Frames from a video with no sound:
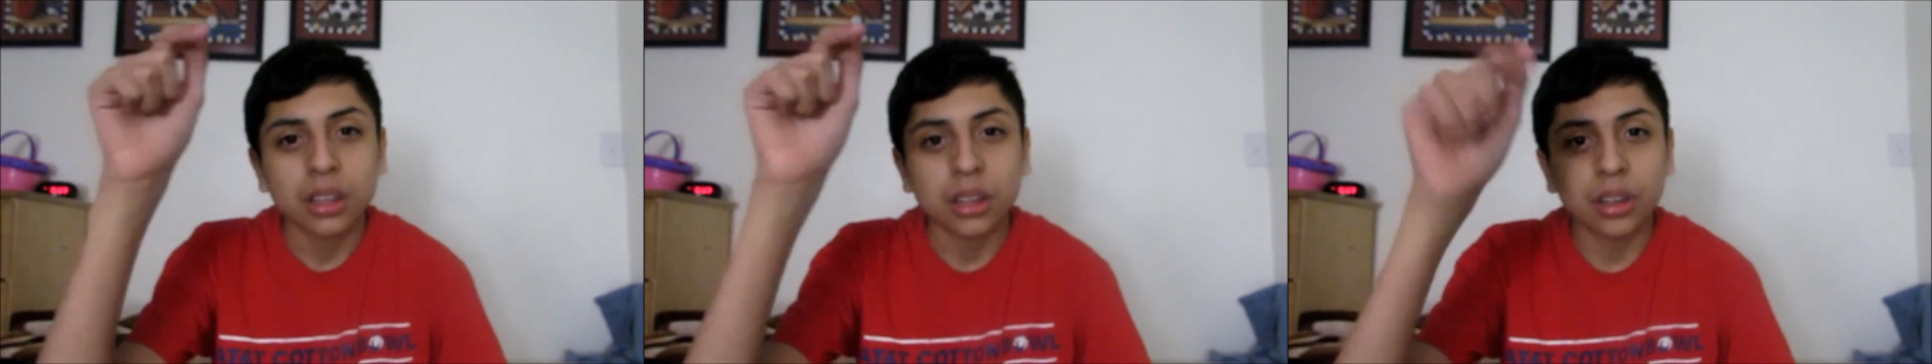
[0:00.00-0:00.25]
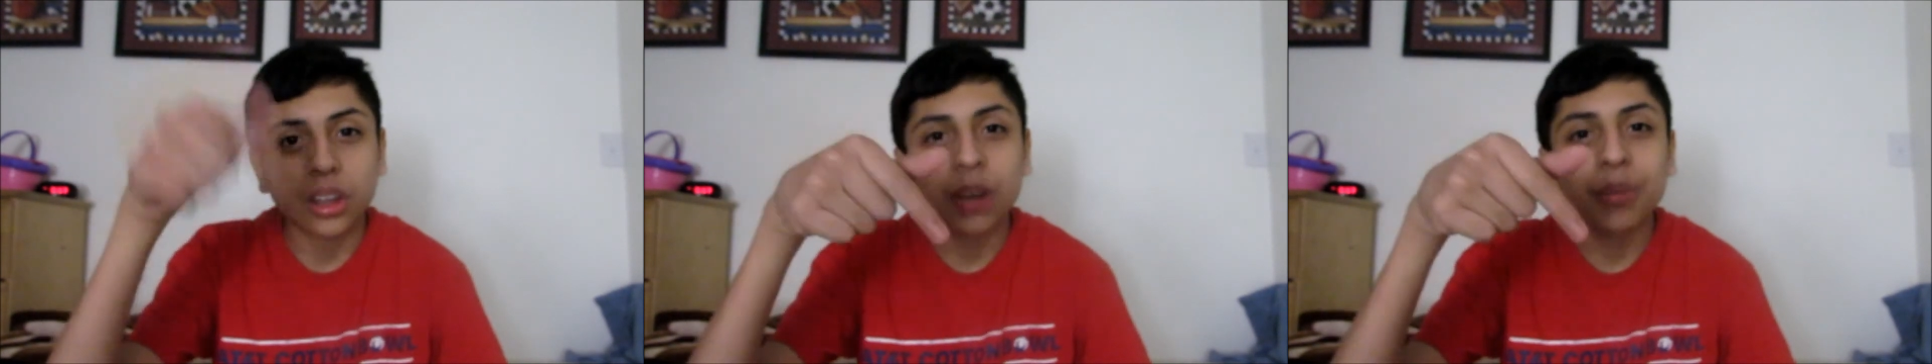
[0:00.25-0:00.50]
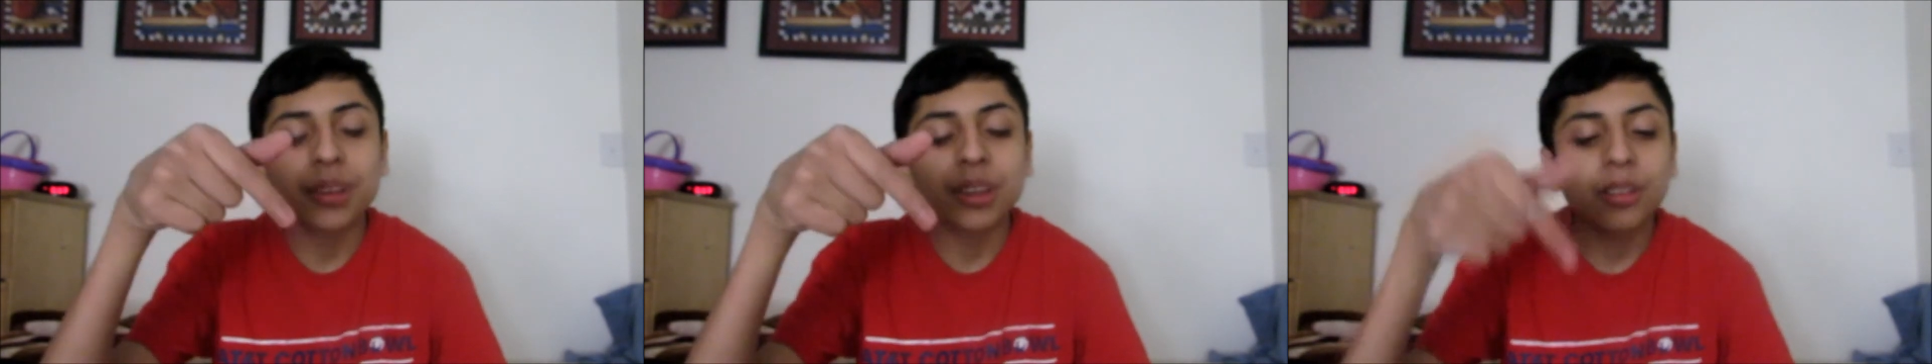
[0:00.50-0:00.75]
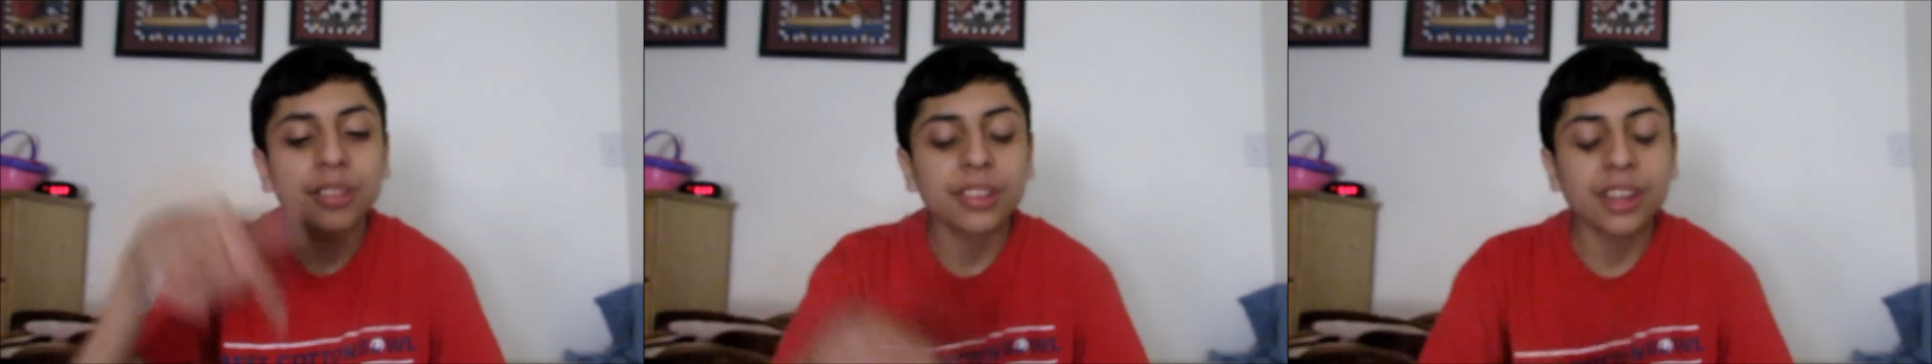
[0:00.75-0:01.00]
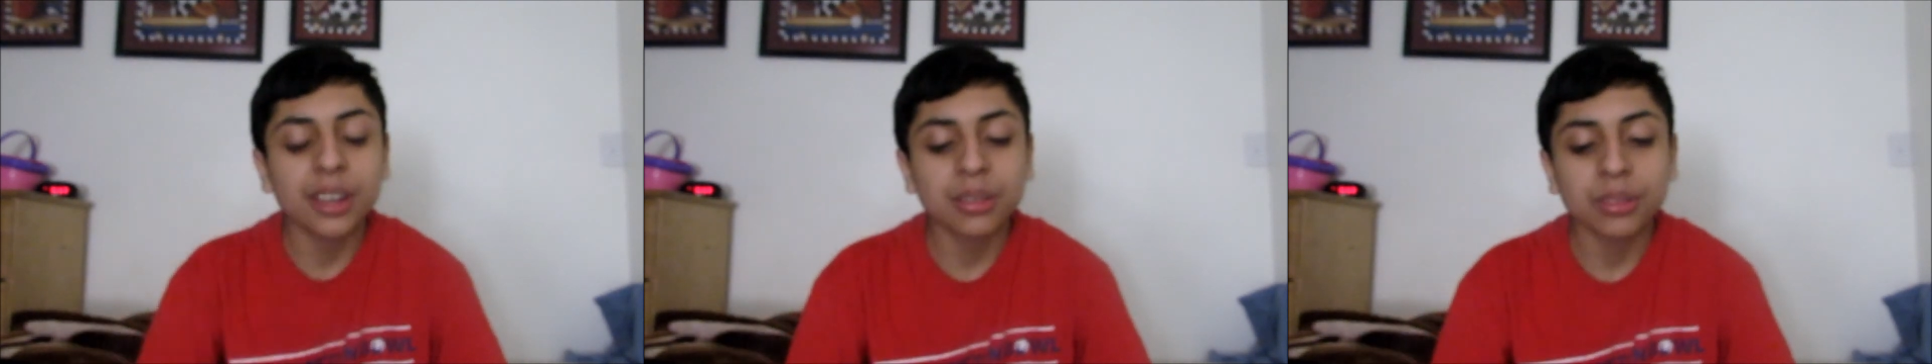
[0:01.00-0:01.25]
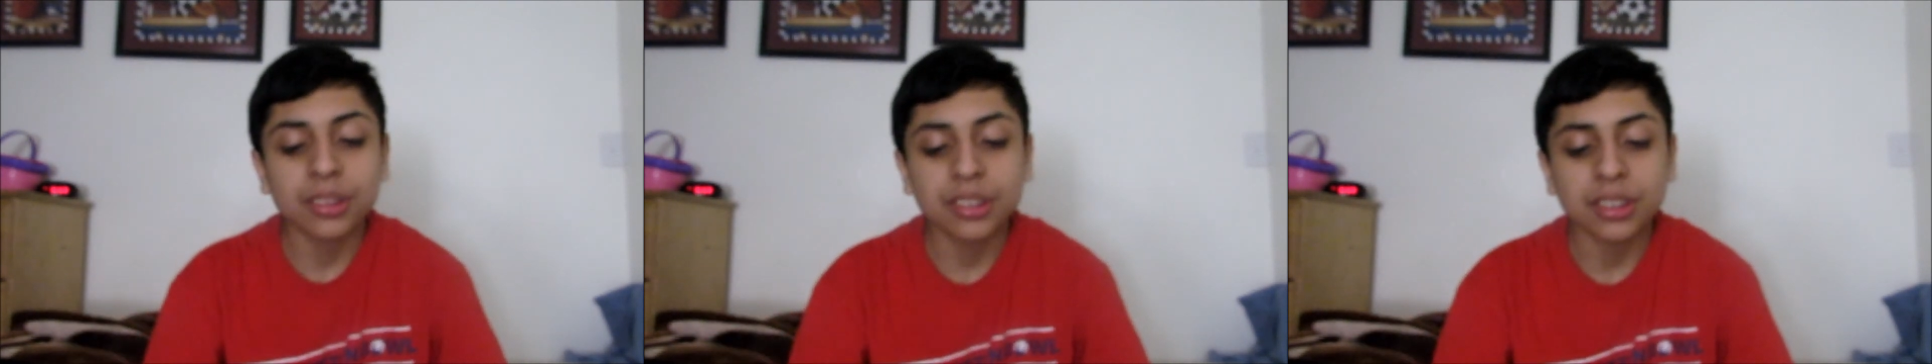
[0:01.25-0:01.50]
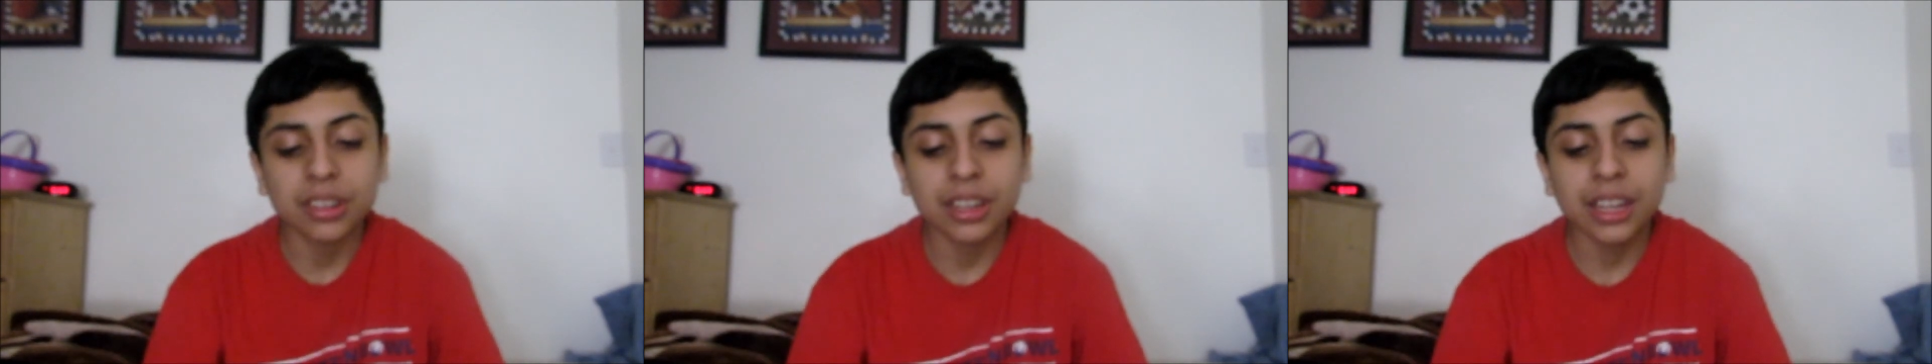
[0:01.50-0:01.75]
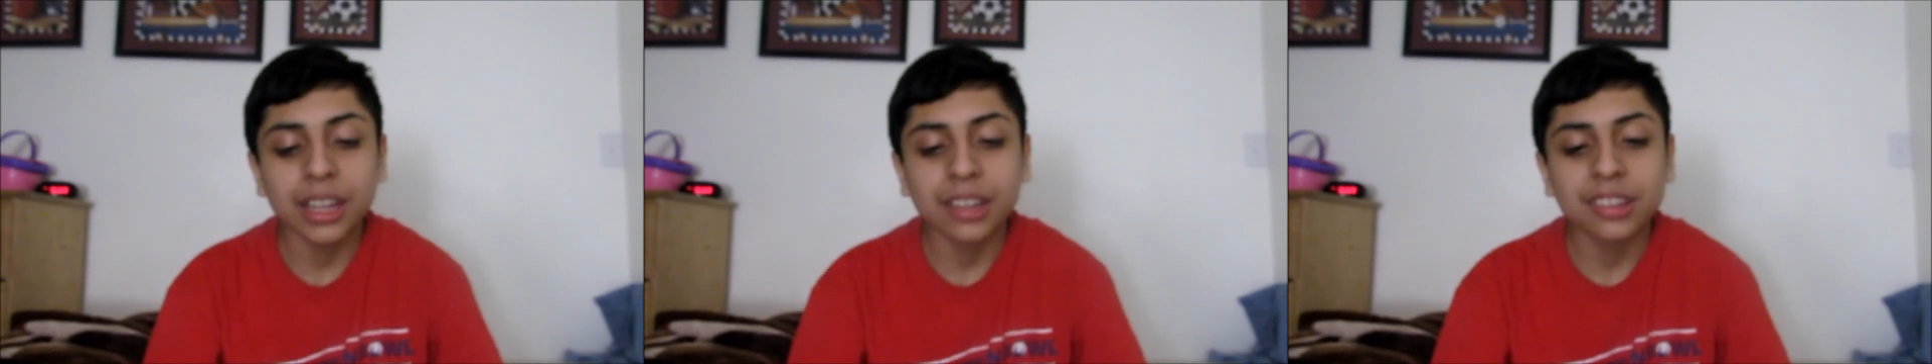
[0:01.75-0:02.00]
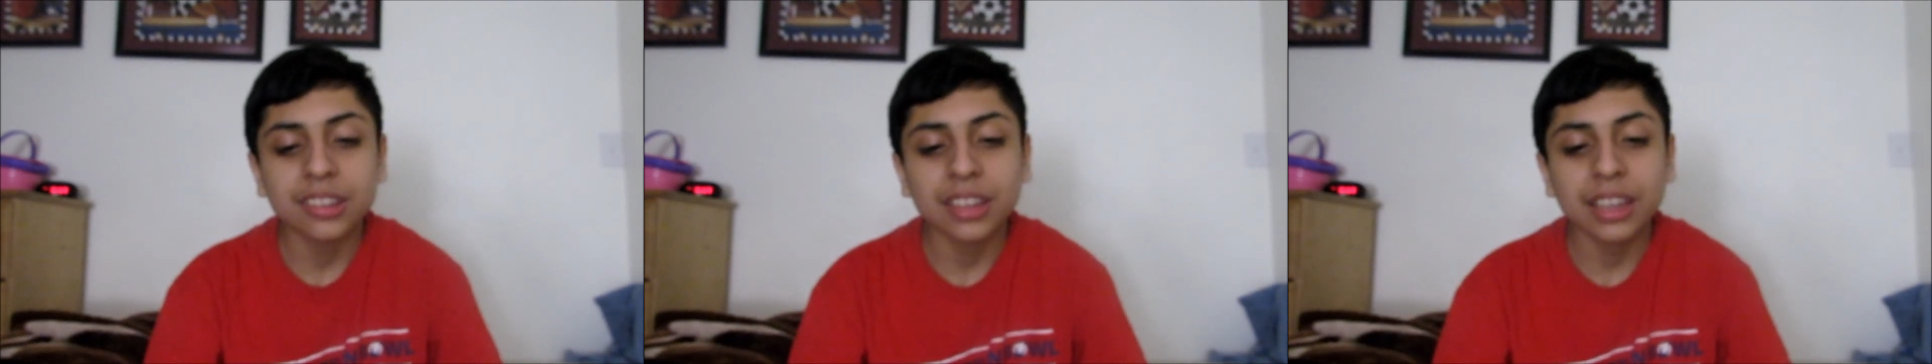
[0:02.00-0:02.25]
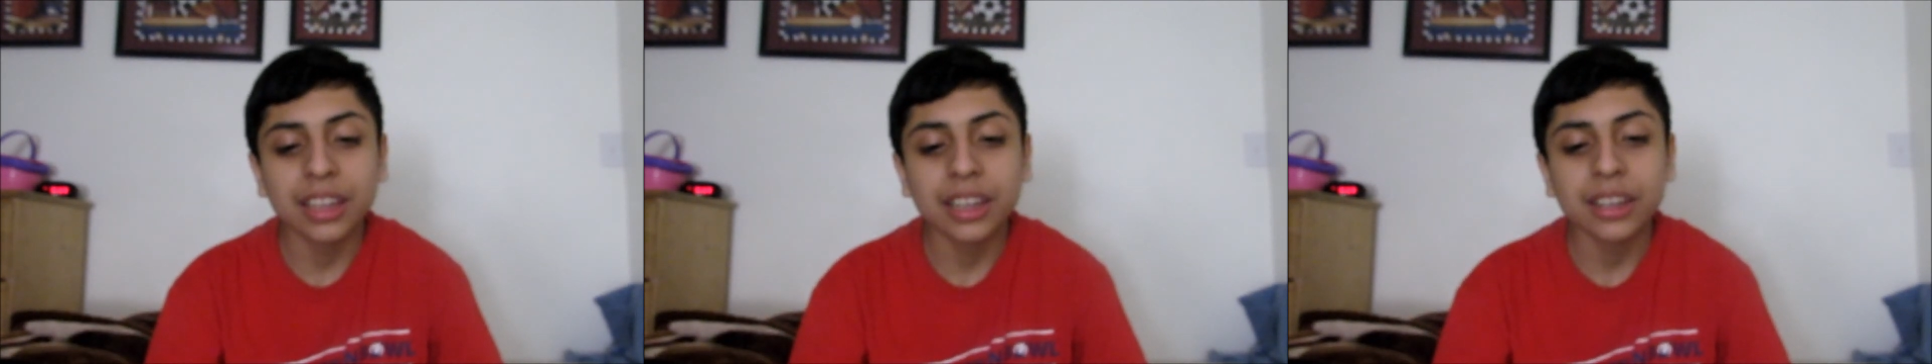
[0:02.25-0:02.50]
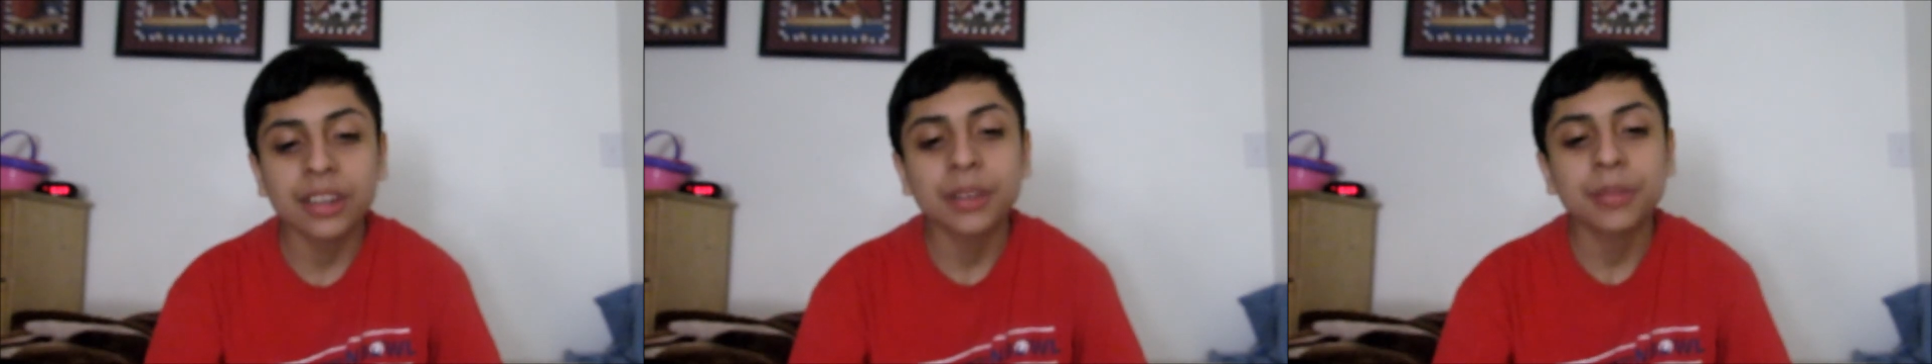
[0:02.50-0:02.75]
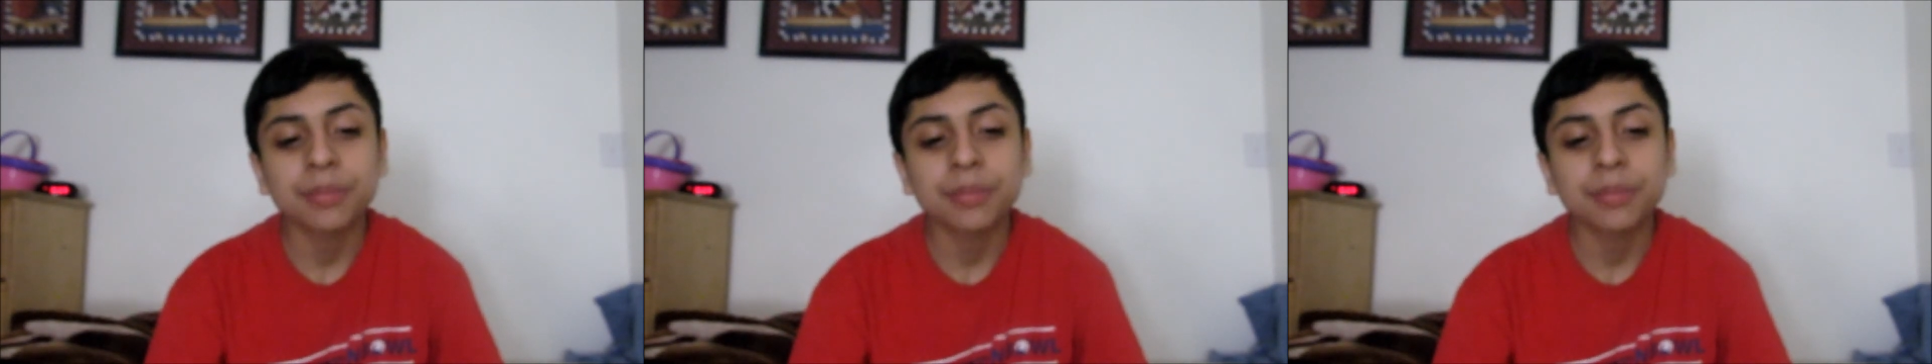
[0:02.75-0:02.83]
Uh, comment down what you guys want to see next, and